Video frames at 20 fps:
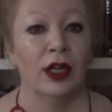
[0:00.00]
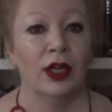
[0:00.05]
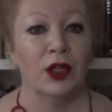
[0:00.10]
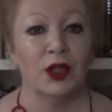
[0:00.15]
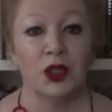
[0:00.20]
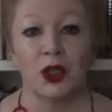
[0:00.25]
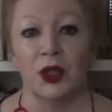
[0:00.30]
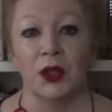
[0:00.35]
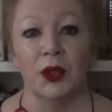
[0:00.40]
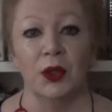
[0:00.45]

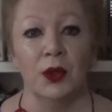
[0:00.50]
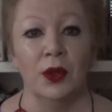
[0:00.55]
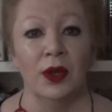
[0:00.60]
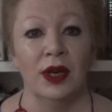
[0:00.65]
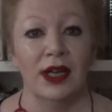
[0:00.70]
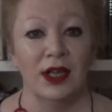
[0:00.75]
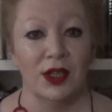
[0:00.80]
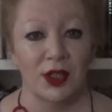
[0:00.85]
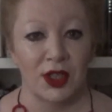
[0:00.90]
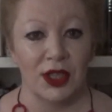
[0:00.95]

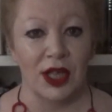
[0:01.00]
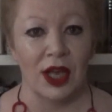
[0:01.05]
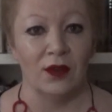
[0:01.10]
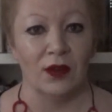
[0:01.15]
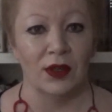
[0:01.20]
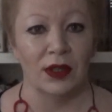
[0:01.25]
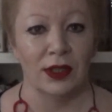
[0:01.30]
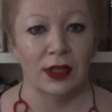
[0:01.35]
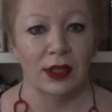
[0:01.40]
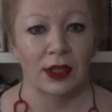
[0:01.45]

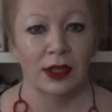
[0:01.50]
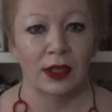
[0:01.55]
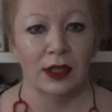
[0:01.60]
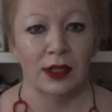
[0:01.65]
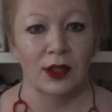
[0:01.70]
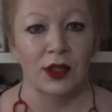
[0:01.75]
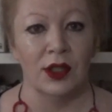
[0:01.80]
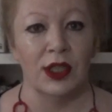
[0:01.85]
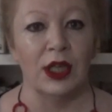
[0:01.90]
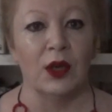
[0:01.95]

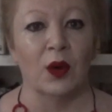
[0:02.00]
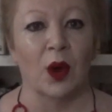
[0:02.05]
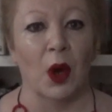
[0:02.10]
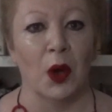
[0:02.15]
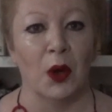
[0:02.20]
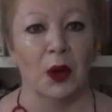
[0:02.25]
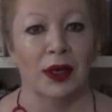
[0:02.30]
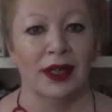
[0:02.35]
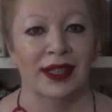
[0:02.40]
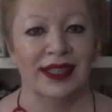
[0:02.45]
270.